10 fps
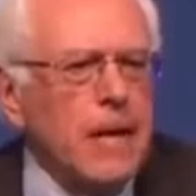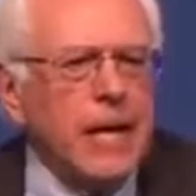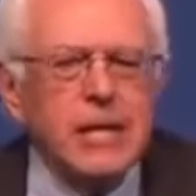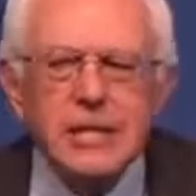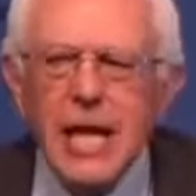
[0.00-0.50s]

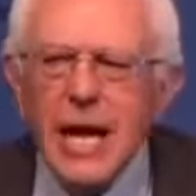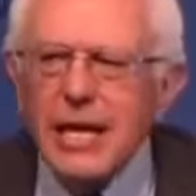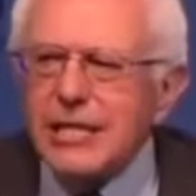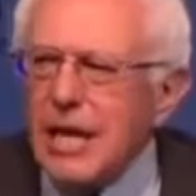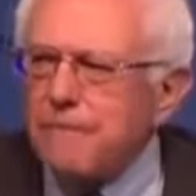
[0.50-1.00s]
It is not
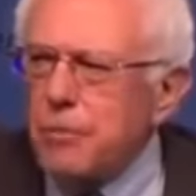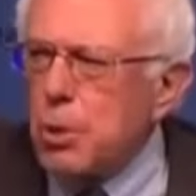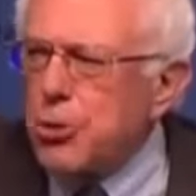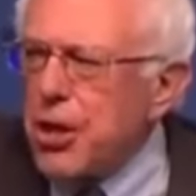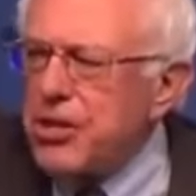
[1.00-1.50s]

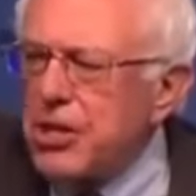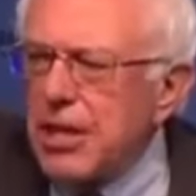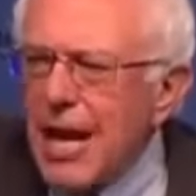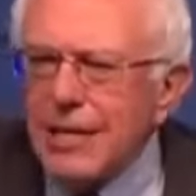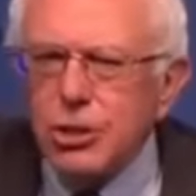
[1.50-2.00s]
acceptable that in the
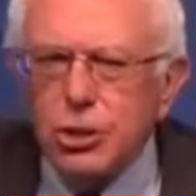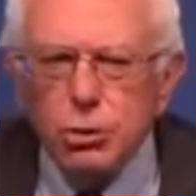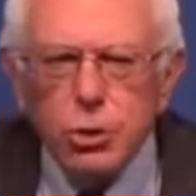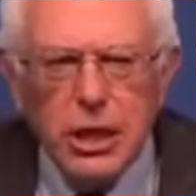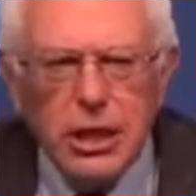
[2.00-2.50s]
last
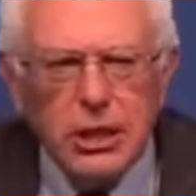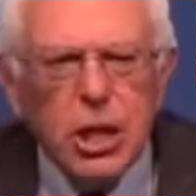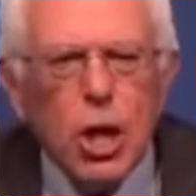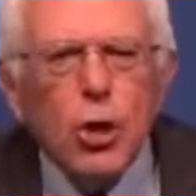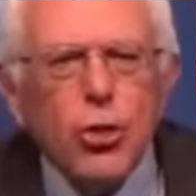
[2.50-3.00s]
two years,
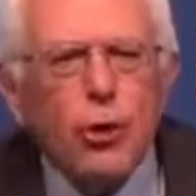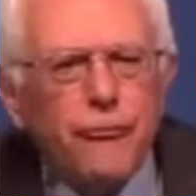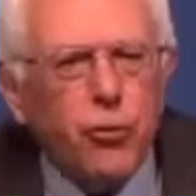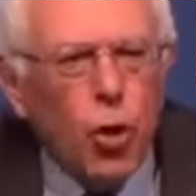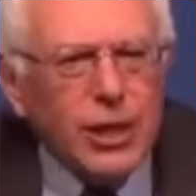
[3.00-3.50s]
the
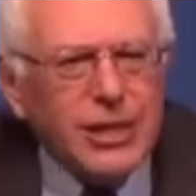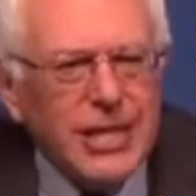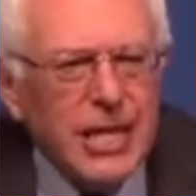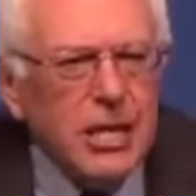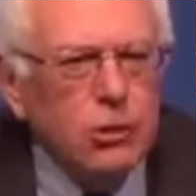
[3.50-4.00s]

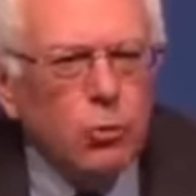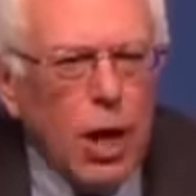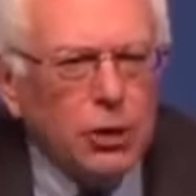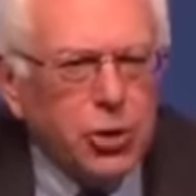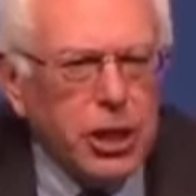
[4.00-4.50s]
14
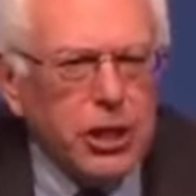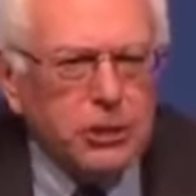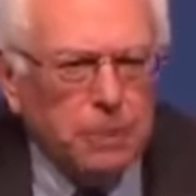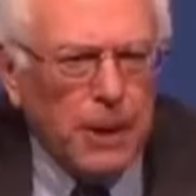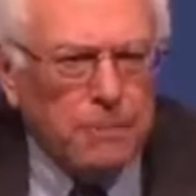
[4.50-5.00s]

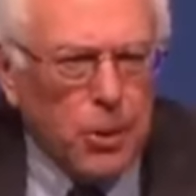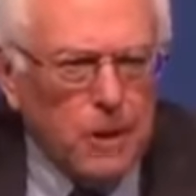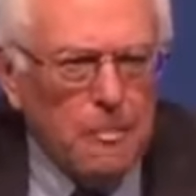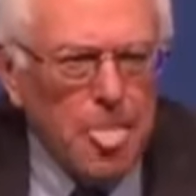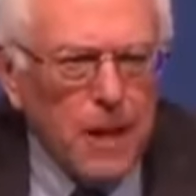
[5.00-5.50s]
wealthiest
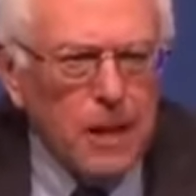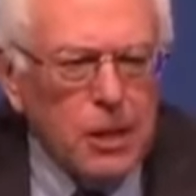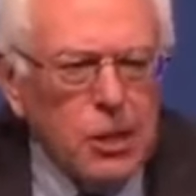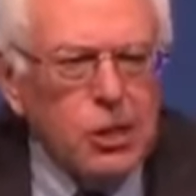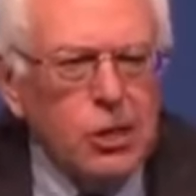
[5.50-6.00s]
people
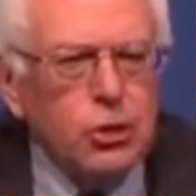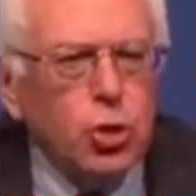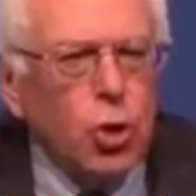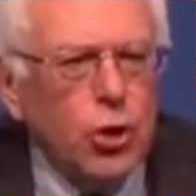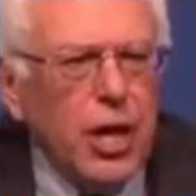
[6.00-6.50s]

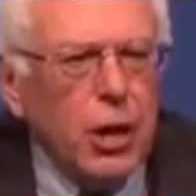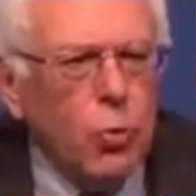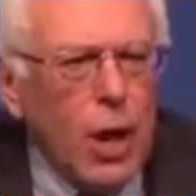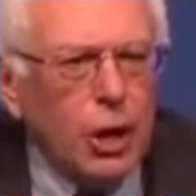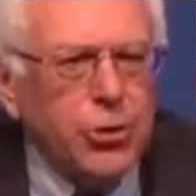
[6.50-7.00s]
saw their
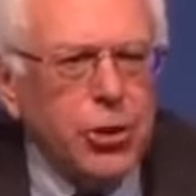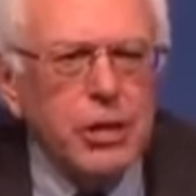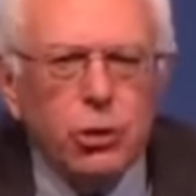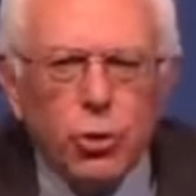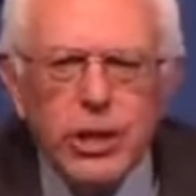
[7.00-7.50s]
wealth
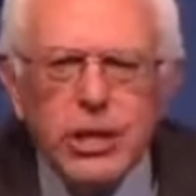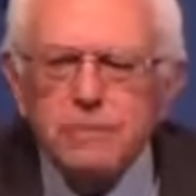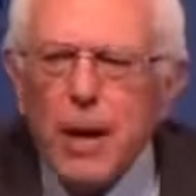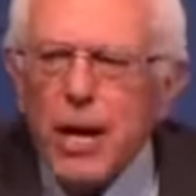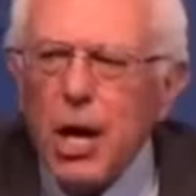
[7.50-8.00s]
increase
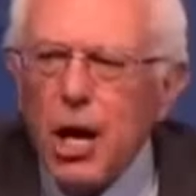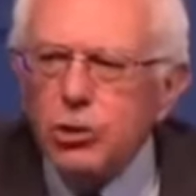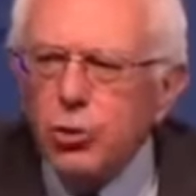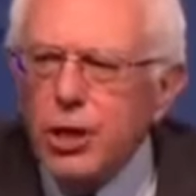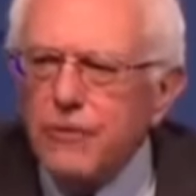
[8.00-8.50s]
by
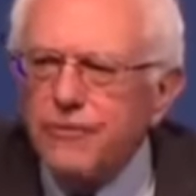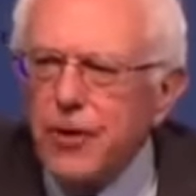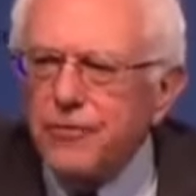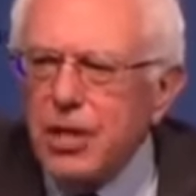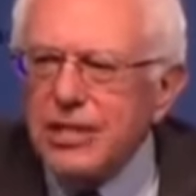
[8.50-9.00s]

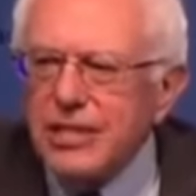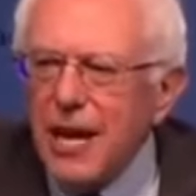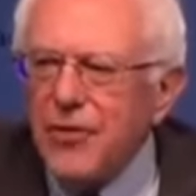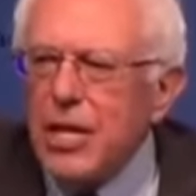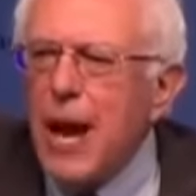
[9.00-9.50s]

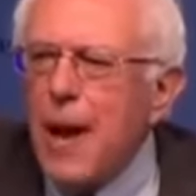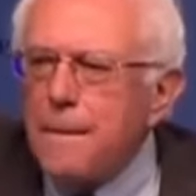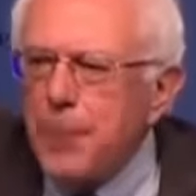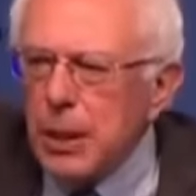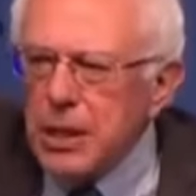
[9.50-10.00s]
$157
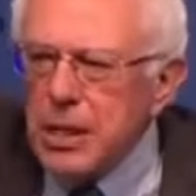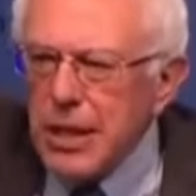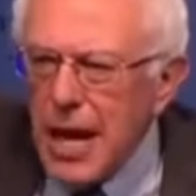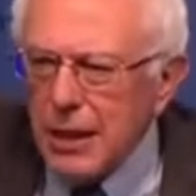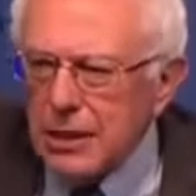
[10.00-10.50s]

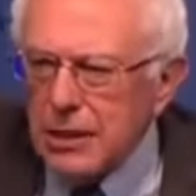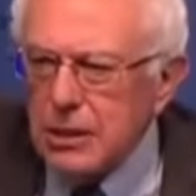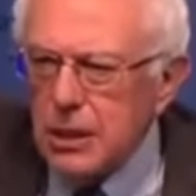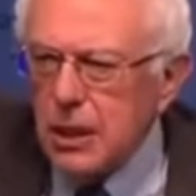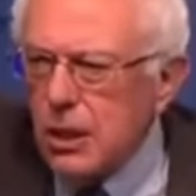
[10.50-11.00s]
billion,
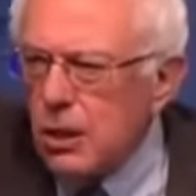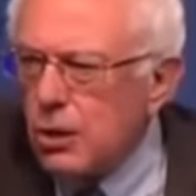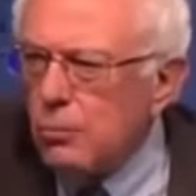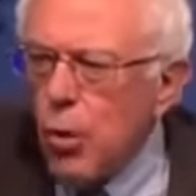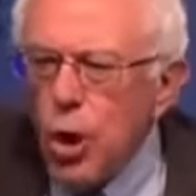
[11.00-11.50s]

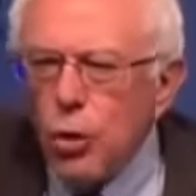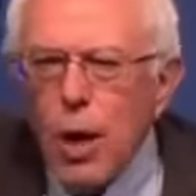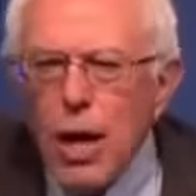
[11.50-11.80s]
more